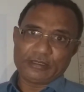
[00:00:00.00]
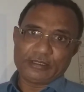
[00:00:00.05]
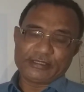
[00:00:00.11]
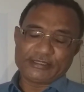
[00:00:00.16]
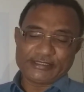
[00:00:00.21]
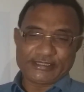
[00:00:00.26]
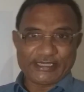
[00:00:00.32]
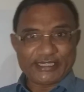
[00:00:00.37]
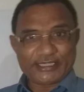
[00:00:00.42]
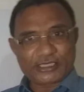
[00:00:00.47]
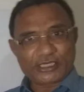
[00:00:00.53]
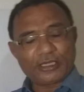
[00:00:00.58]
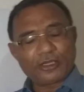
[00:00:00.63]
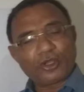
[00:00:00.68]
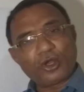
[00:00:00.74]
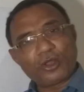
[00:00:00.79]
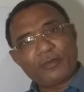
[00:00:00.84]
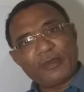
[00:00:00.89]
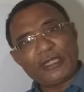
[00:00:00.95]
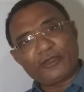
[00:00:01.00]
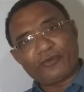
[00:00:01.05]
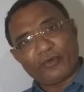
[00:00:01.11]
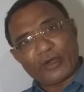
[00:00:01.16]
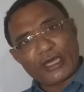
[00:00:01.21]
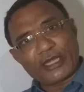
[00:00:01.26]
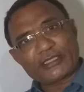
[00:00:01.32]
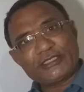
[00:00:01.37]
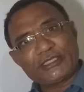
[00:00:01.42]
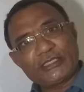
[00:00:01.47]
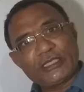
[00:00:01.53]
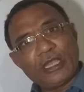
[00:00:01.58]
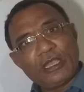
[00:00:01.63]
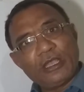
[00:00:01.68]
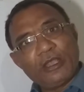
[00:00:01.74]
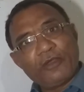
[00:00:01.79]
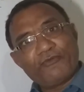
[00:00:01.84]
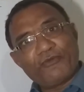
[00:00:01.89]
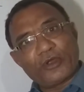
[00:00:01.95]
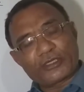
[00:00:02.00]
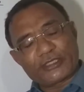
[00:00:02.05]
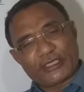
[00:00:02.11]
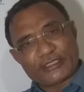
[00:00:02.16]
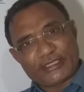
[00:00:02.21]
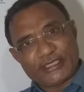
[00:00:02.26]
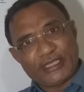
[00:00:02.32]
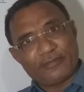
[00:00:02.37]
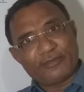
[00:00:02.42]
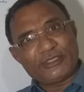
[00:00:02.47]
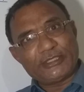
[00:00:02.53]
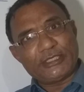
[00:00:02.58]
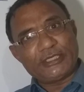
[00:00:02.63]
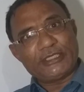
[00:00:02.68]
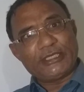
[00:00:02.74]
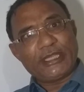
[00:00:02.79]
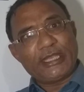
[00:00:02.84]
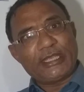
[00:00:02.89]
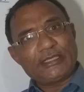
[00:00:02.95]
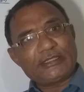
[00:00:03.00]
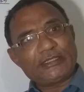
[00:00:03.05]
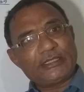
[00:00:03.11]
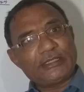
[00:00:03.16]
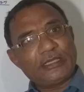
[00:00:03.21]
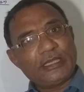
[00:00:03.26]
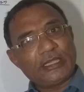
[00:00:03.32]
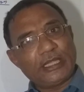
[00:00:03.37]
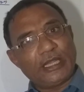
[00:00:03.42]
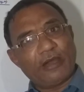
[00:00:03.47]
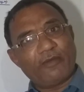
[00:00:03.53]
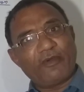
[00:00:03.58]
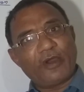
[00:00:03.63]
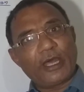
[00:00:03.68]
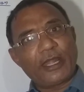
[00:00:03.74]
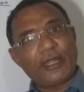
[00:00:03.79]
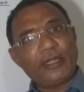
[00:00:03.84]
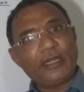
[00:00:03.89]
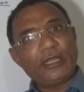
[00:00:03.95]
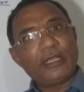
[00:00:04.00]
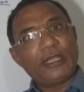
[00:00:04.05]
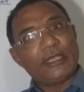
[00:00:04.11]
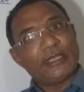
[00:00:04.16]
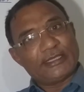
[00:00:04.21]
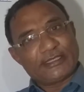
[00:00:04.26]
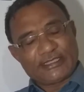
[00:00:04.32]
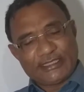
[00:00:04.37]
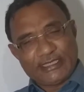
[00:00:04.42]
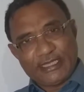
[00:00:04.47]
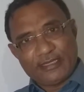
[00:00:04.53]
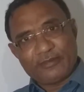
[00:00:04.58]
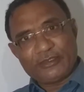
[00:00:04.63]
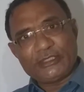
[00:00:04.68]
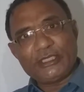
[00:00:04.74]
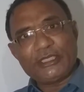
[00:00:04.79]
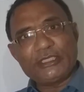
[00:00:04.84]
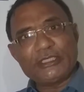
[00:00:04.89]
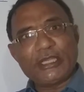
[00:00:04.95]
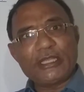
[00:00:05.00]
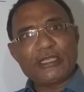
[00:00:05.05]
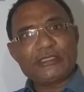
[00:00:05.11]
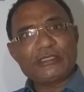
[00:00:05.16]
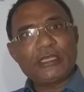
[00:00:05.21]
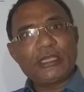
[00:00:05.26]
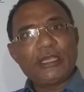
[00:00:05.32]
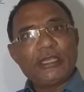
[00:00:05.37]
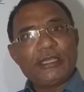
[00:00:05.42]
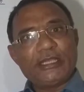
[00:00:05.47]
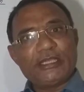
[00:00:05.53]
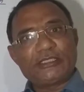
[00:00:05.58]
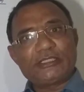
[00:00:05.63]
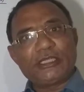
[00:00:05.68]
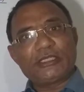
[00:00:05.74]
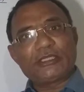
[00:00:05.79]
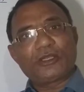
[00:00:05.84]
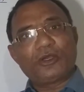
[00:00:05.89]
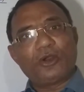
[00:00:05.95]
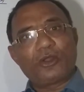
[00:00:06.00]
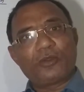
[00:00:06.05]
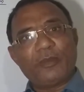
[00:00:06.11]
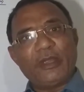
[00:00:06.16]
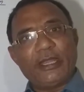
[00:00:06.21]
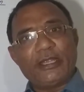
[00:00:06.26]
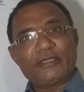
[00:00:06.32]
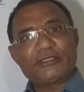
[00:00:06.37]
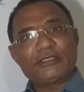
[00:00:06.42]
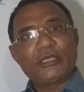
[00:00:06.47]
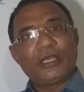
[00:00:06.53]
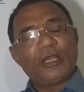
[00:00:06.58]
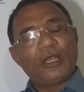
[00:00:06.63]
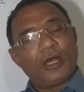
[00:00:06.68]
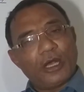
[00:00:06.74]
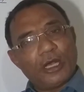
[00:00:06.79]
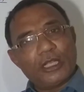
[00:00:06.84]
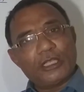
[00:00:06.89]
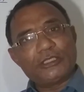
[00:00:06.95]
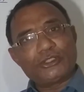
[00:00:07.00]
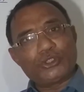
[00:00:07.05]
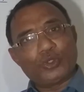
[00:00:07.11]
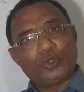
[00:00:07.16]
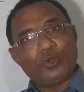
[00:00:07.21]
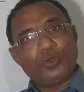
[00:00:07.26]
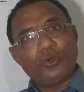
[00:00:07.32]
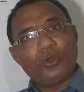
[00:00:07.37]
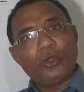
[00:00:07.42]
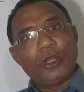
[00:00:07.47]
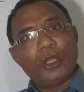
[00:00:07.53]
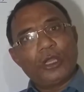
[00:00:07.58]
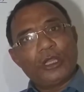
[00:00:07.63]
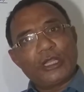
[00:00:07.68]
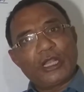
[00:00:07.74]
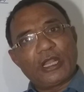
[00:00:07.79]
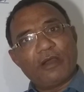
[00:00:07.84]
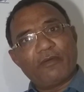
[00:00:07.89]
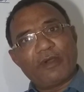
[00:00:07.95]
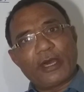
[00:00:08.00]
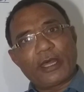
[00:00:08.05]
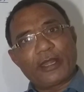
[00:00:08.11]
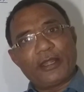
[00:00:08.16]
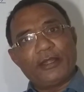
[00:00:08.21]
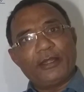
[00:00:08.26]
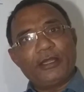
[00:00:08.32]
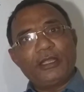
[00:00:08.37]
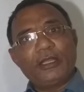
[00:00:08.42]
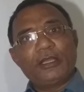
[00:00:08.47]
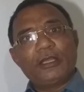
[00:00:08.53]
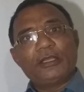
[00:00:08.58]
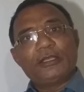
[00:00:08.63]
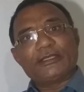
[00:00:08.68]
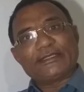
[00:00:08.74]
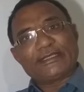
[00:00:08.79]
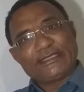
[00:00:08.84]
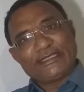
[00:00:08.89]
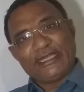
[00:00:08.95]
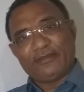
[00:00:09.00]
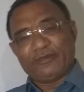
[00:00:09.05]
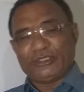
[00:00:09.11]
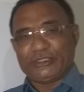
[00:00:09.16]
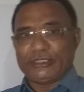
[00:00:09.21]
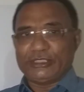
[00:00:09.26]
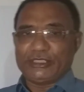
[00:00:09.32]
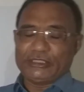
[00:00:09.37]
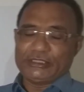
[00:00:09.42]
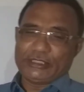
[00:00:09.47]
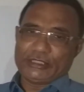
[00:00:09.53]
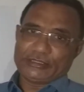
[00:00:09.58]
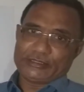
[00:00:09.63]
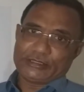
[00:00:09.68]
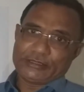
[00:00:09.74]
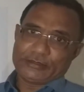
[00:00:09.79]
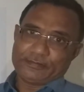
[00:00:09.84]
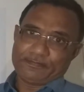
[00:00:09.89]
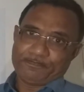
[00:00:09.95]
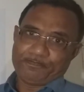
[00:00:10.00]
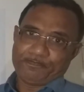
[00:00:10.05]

Central government works for the same citizens, govern same citizens, state governments also govern same citizens.